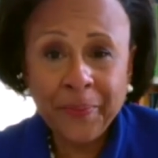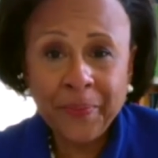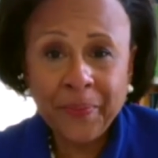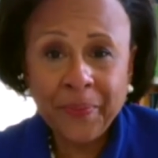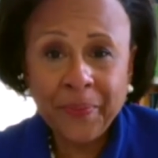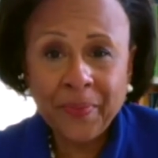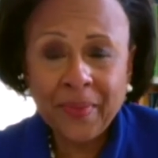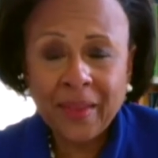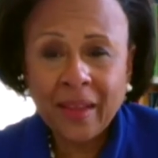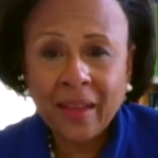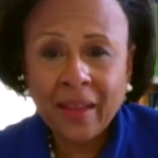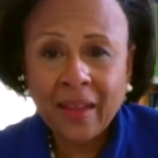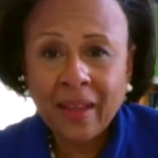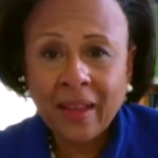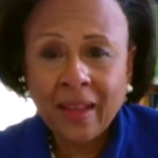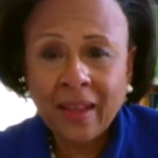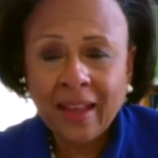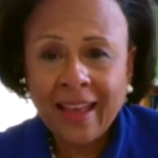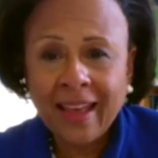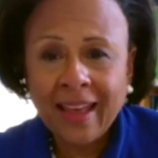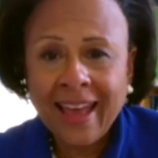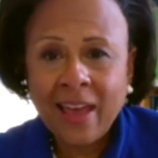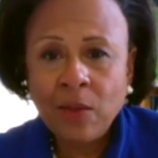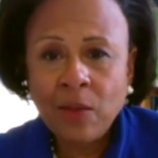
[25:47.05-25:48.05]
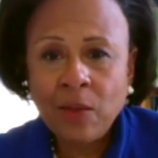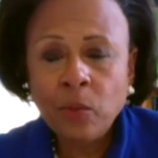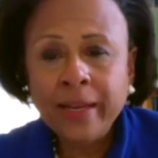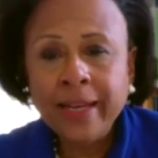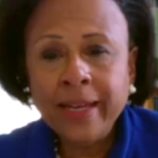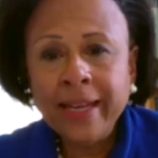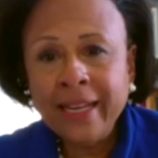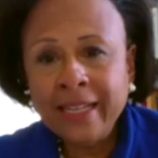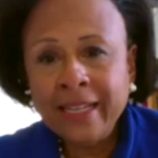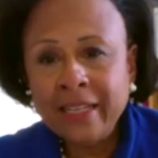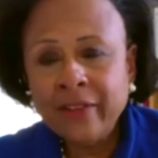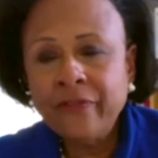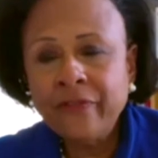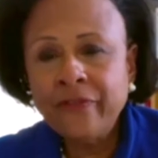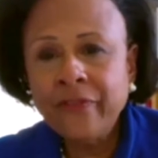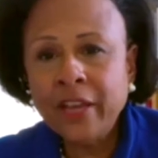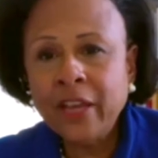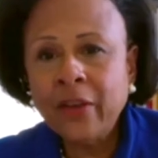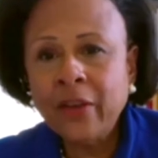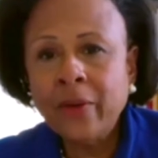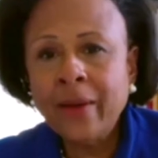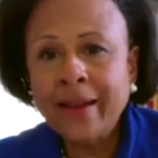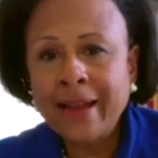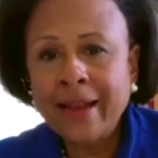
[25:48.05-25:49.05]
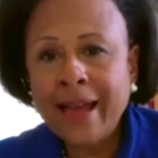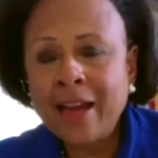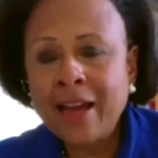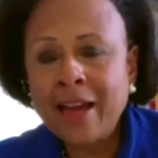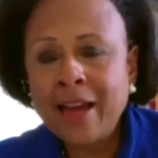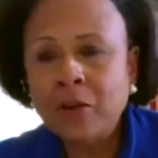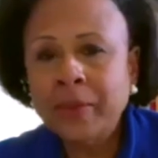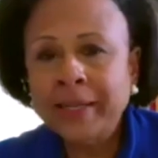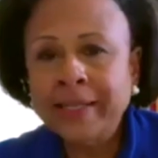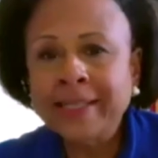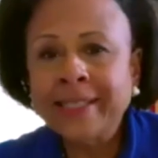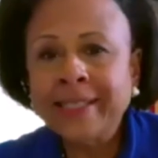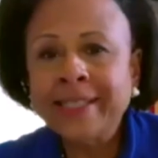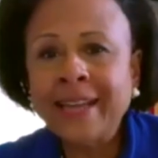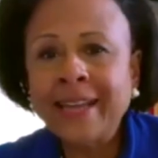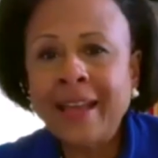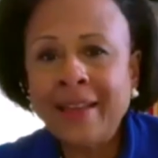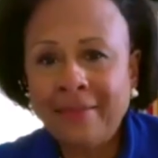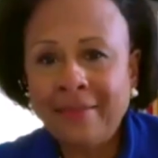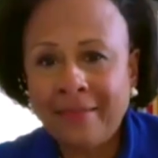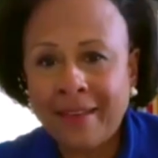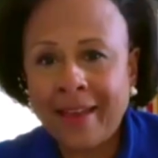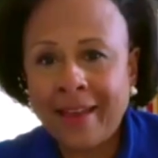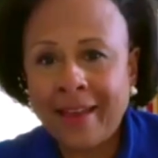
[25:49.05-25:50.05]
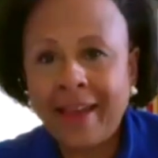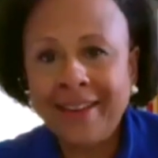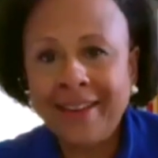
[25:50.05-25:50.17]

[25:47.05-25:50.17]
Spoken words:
and we need to figure out how to extend that.